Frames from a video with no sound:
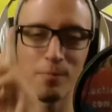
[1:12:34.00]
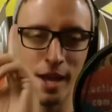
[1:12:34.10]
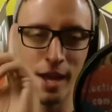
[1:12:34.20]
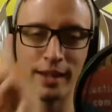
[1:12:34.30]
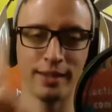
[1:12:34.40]

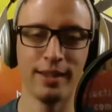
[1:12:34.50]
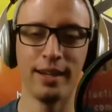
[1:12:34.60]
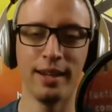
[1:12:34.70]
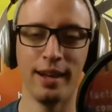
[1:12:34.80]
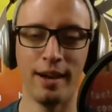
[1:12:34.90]
and I did
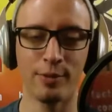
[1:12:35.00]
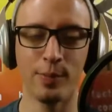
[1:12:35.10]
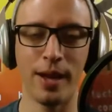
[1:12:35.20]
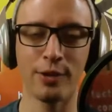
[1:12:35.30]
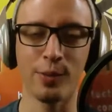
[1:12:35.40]
it after
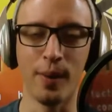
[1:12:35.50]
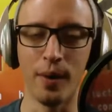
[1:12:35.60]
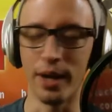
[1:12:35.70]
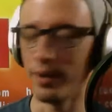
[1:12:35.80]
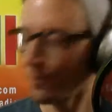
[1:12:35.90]

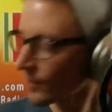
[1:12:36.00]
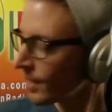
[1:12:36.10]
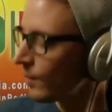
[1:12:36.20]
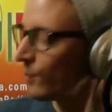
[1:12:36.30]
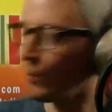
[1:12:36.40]
matrimony.
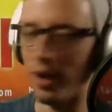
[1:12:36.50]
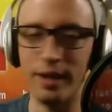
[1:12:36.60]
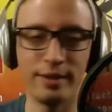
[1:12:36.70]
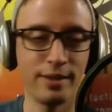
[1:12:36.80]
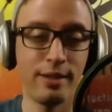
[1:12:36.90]

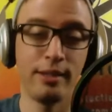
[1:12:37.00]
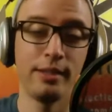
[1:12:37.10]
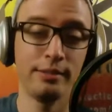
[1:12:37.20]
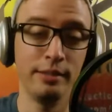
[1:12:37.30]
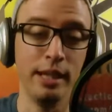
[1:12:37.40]
But,
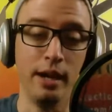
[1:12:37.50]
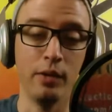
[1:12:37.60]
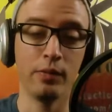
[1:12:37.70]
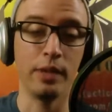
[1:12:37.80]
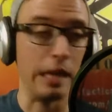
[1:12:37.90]

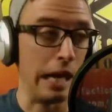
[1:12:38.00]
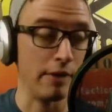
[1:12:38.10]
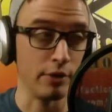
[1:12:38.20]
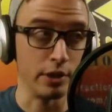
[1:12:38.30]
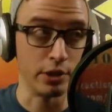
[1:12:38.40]
the
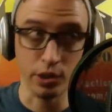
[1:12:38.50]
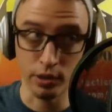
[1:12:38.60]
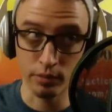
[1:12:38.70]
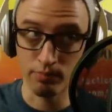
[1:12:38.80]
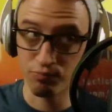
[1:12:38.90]
average
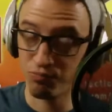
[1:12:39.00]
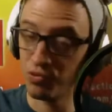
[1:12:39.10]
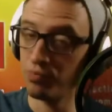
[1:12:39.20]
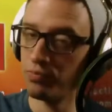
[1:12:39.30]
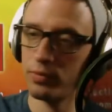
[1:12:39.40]

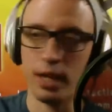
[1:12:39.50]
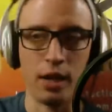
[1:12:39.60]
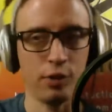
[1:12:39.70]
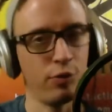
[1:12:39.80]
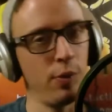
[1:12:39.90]

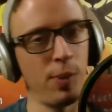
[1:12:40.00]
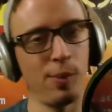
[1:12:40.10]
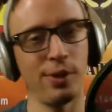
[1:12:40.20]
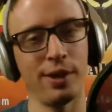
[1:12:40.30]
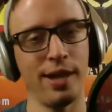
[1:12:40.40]
college football
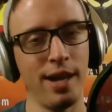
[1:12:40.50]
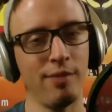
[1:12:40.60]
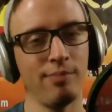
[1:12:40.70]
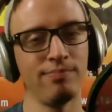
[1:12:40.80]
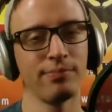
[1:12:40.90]
player
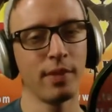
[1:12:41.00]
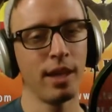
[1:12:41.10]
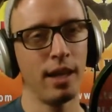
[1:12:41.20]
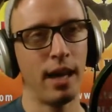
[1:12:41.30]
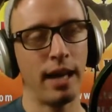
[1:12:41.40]
now,
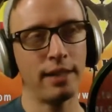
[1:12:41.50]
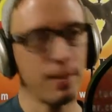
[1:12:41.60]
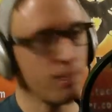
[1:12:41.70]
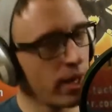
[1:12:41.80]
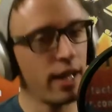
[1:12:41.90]
I'd say
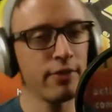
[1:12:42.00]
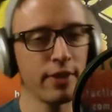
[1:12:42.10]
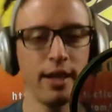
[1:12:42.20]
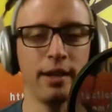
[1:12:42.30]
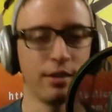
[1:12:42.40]
might have a
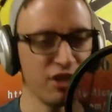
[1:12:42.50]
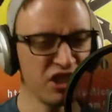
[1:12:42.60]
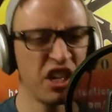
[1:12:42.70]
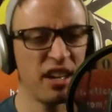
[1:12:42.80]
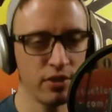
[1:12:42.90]
kid. Good
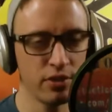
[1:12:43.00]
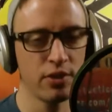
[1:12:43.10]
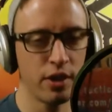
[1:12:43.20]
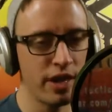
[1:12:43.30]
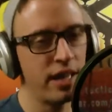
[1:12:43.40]
chances
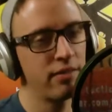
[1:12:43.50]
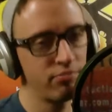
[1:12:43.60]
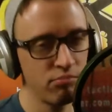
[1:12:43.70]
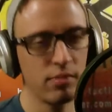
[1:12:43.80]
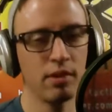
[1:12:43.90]
are
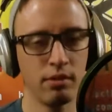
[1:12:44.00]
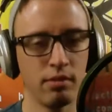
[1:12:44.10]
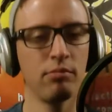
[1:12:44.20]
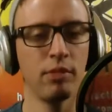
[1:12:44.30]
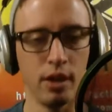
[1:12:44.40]

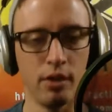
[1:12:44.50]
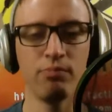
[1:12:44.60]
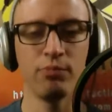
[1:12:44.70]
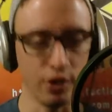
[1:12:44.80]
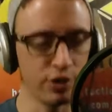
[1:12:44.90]

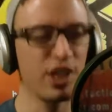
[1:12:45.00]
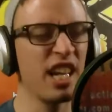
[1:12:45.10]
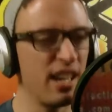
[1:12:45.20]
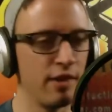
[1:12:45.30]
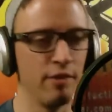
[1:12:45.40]
there is a
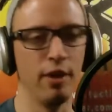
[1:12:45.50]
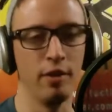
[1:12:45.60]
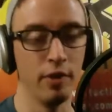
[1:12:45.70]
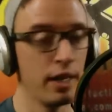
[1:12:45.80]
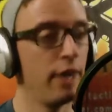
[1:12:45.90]
kid
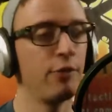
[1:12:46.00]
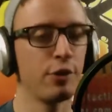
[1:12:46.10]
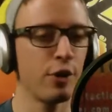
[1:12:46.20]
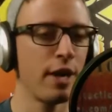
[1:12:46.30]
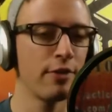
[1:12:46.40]
involved. If you're
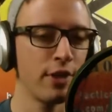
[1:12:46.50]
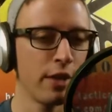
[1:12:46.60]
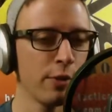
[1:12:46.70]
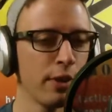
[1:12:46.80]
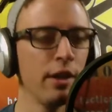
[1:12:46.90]
Travis Henry,